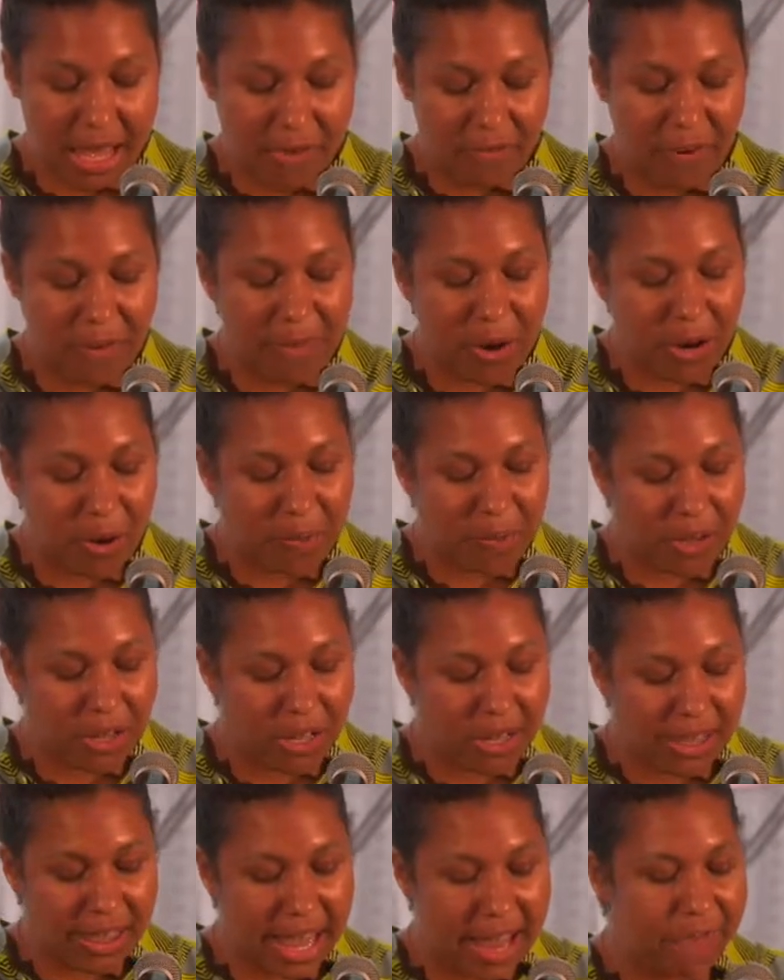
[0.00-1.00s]
From her
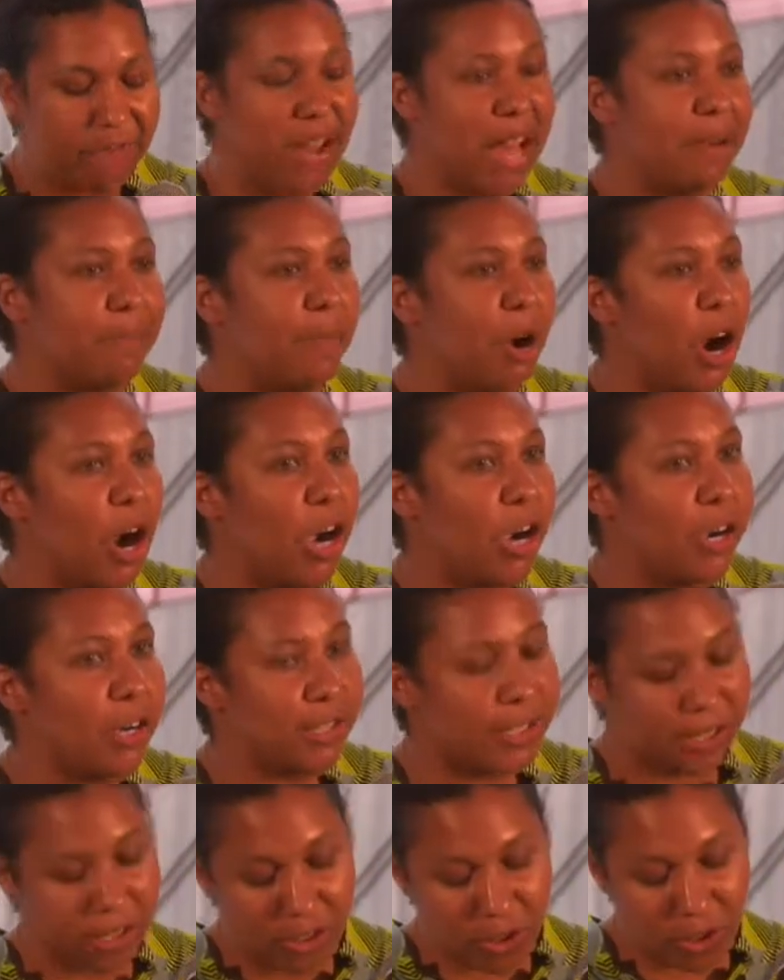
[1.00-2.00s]
book, Life on
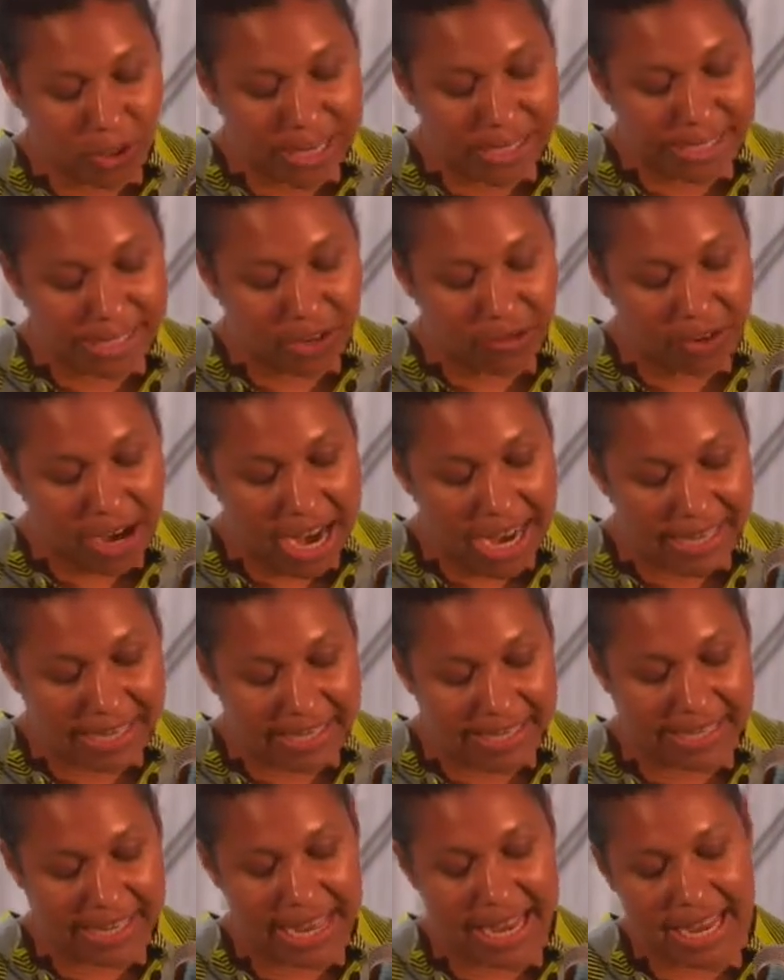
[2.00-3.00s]
Mars, Tracy
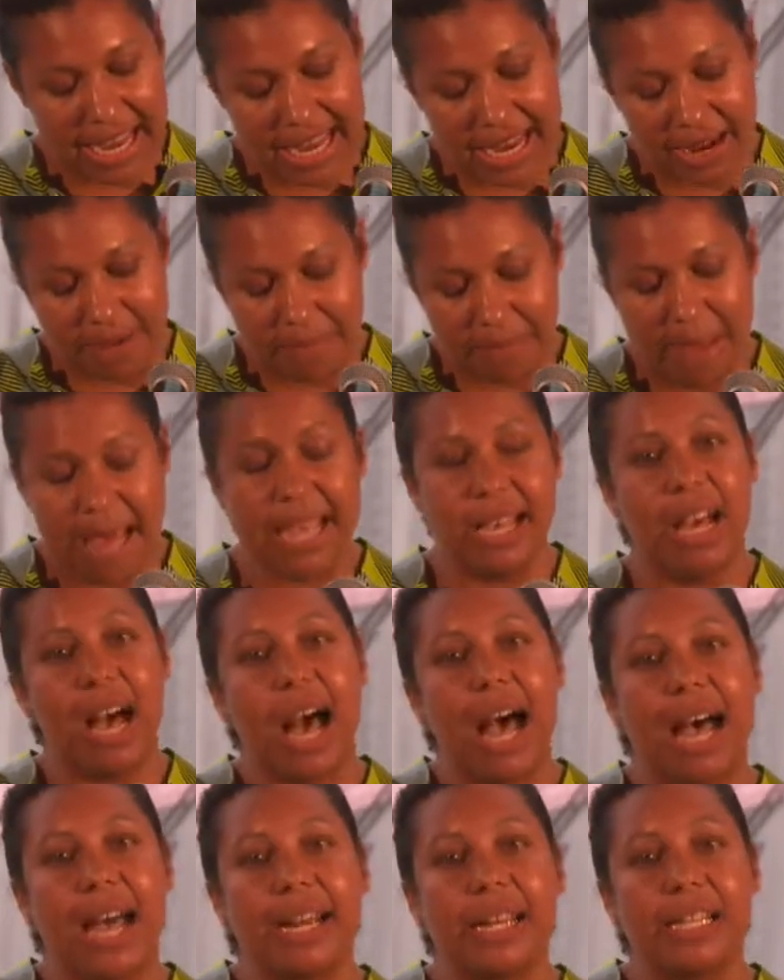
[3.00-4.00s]
writes in My
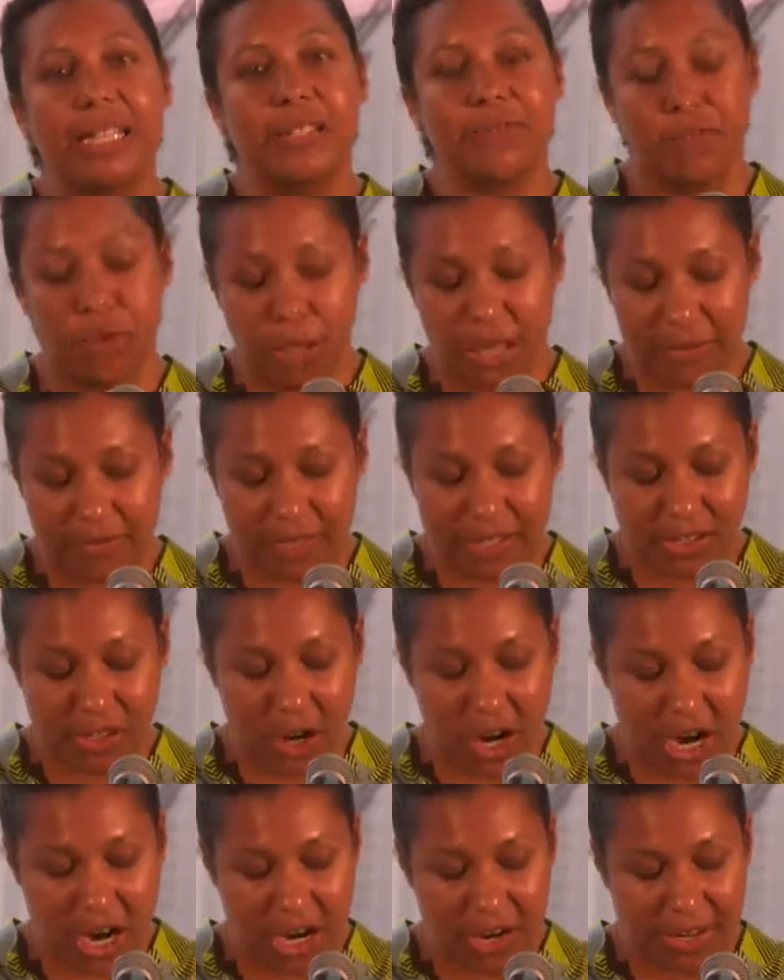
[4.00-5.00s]
God, It's Full of
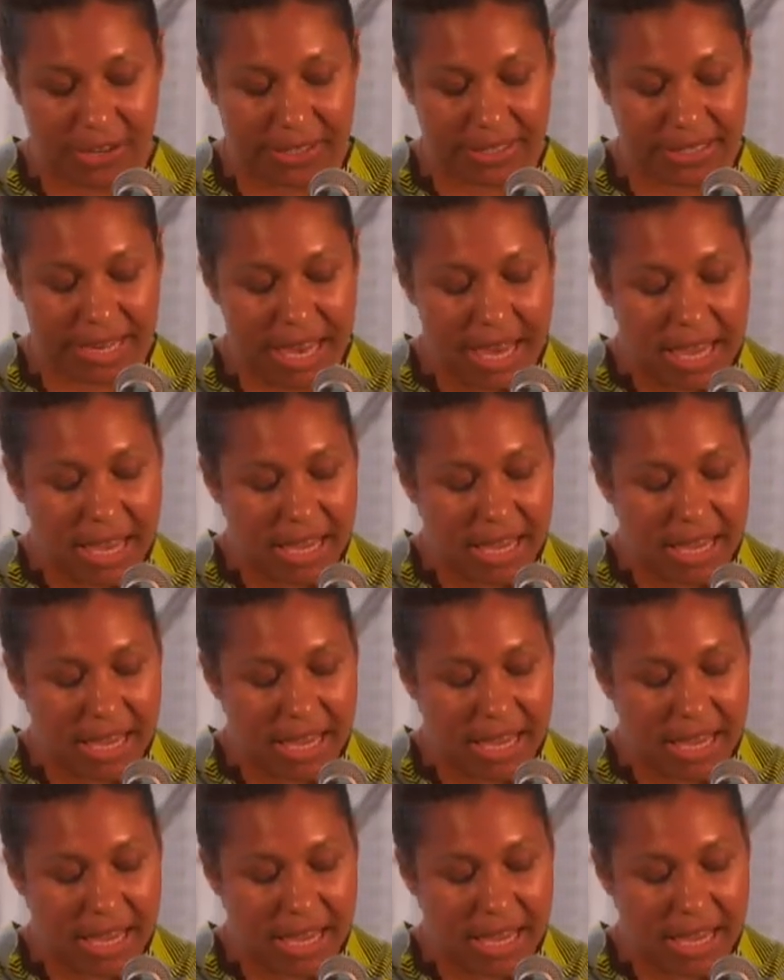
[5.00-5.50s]
Stars,